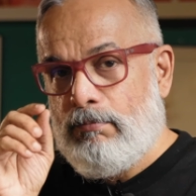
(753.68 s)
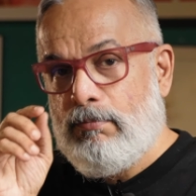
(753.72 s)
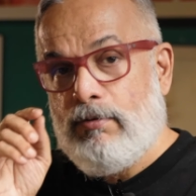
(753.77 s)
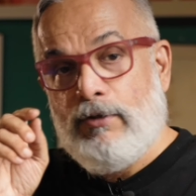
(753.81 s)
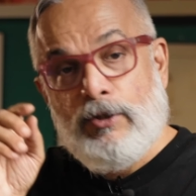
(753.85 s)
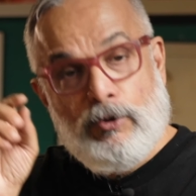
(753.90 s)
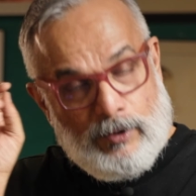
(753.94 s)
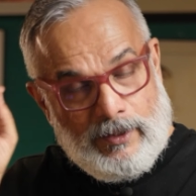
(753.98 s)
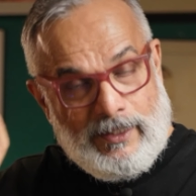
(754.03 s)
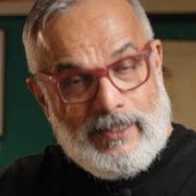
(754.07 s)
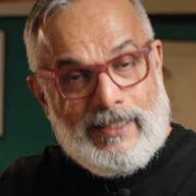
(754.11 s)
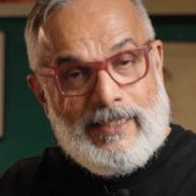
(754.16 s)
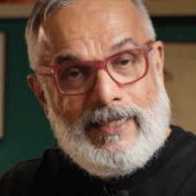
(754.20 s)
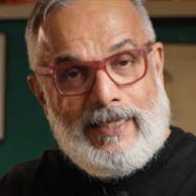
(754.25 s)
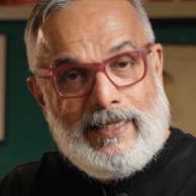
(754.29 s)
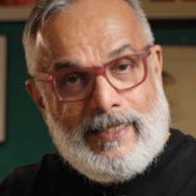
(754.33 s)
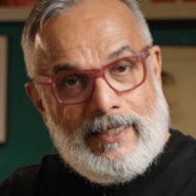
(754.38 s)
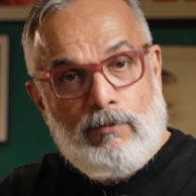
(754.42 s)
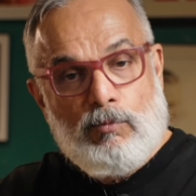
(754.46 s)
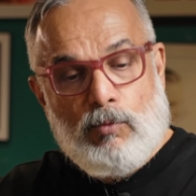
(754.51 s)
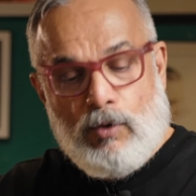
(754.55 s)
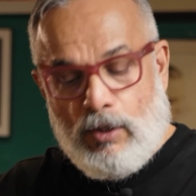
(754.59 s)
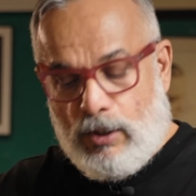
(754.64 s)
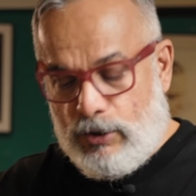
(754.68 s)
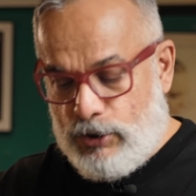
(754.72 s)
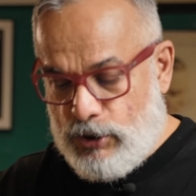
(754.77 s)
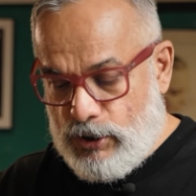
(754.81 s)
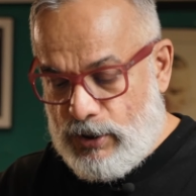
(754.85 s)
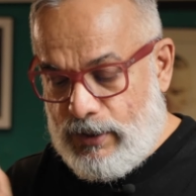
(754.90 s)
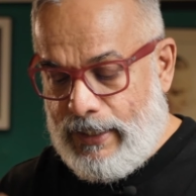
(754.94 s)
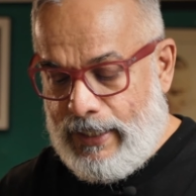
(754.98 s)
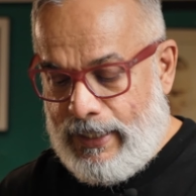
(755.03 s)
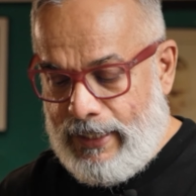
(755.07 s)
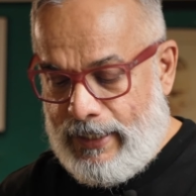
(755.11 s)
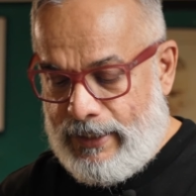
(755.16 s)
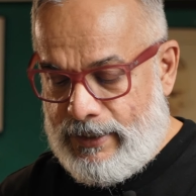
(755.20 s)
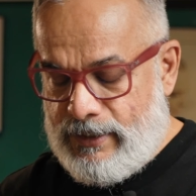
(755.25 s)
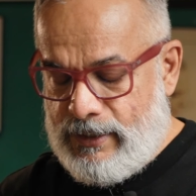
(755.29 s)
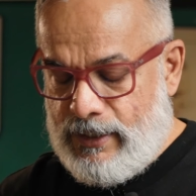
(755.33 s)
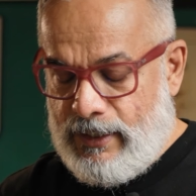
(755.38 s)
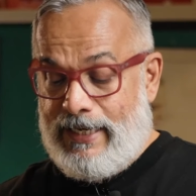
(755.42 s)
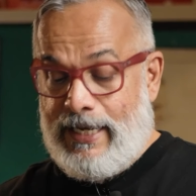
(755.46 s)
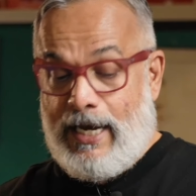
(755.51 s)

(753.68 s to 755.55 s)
you can click and watch that.